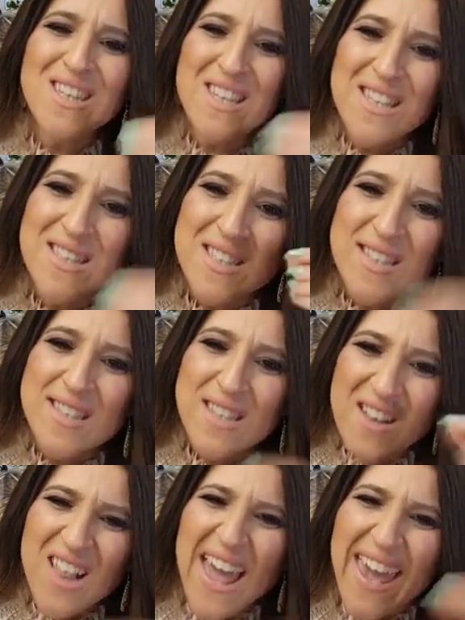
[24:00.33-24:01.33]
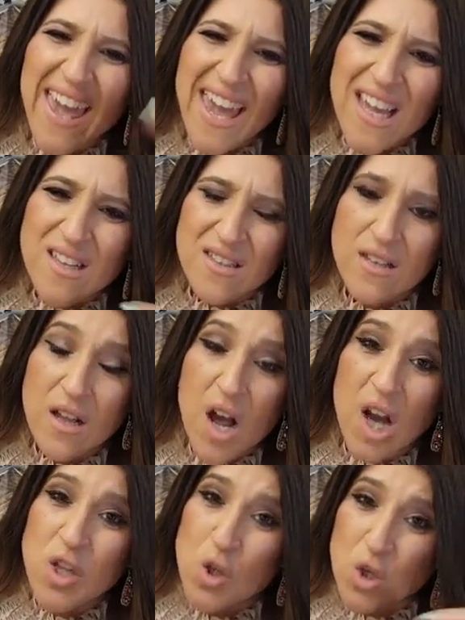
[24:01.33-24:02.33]
instill hate
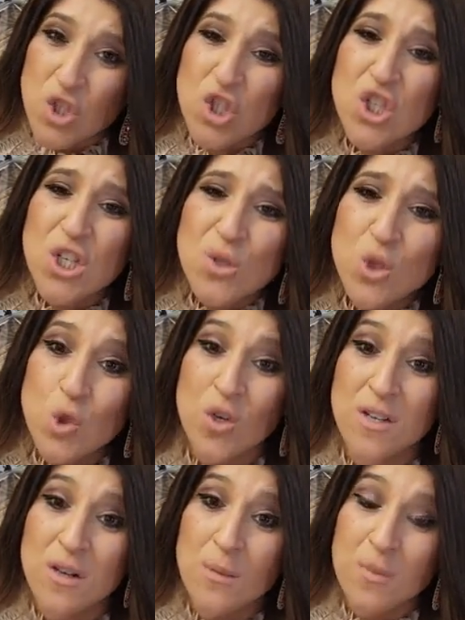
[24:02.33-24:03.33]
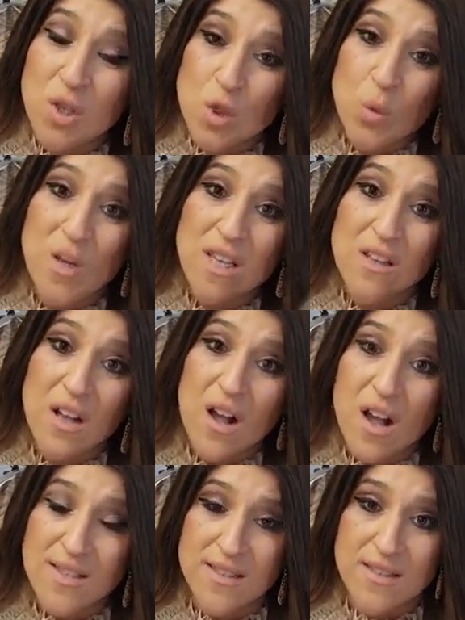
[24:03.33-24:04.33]
on your children between the
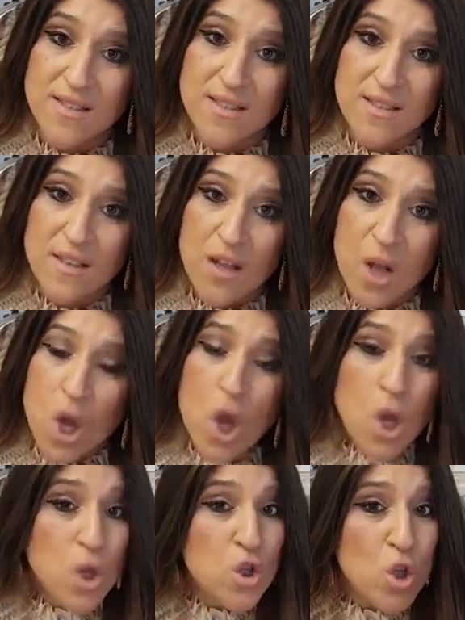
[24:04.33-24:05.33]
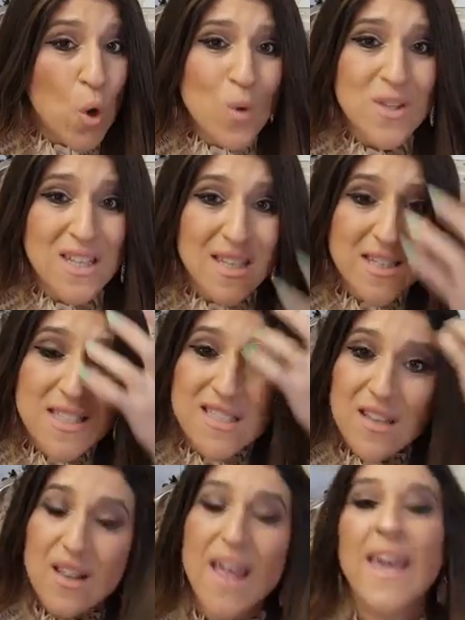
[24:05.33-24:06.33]
cousins. Don't
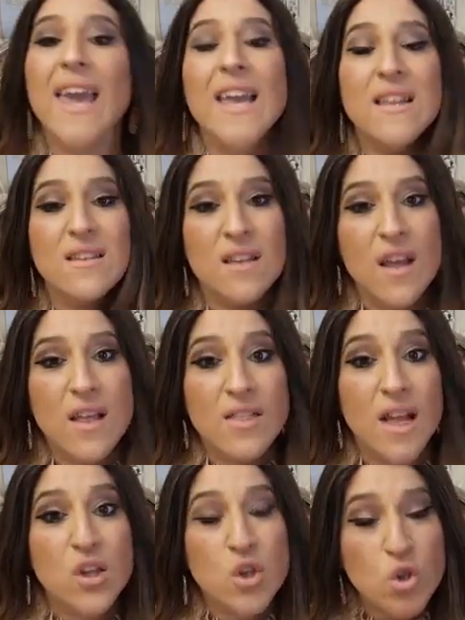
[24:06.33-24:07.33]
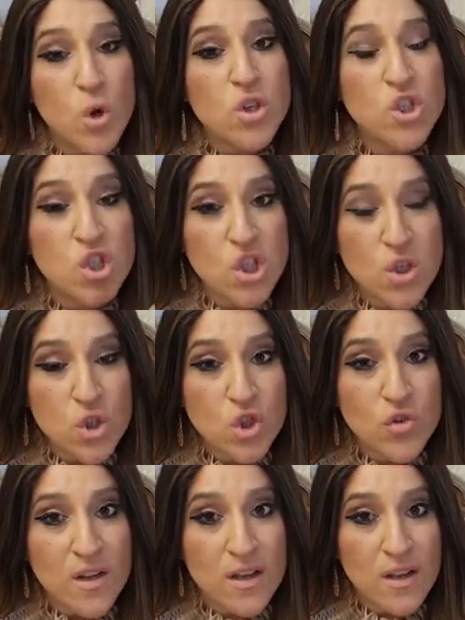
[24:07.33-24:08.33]
instill hate that your
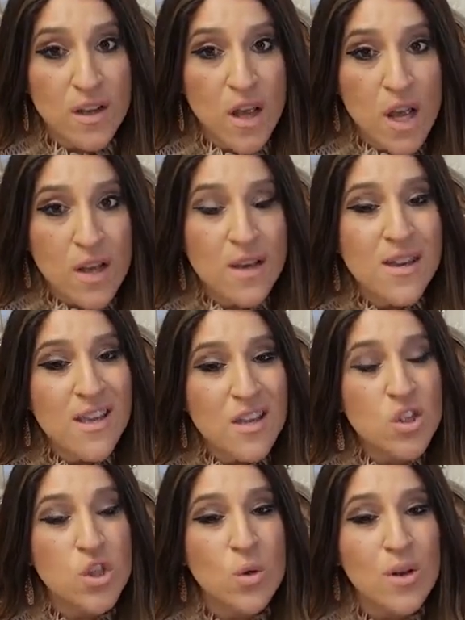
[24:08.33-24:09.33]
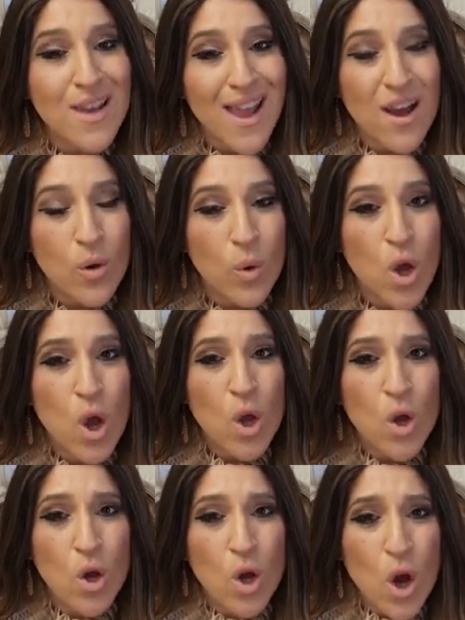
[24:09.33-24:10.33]
children need to now
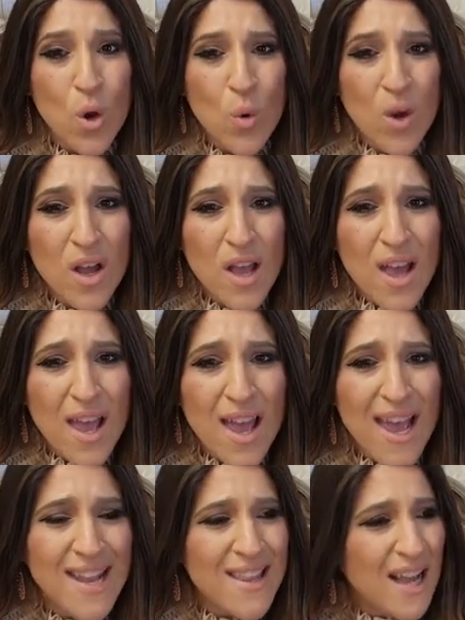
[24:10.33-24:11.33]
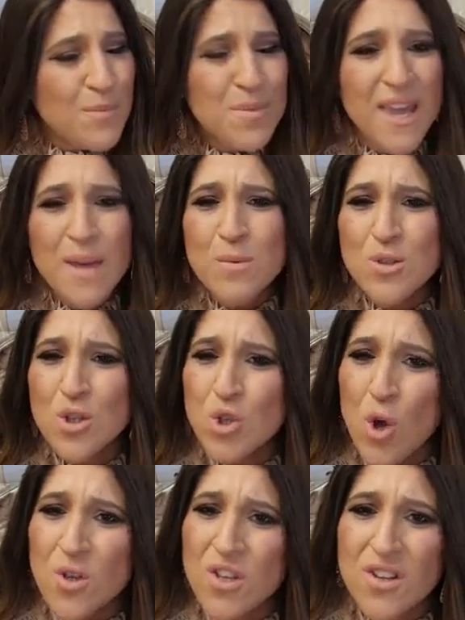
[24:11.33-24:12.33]
go and not be able to
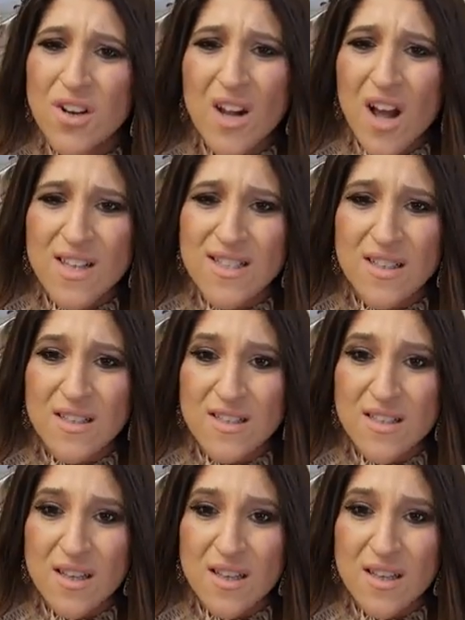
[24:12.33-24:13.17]
talk to their cousins,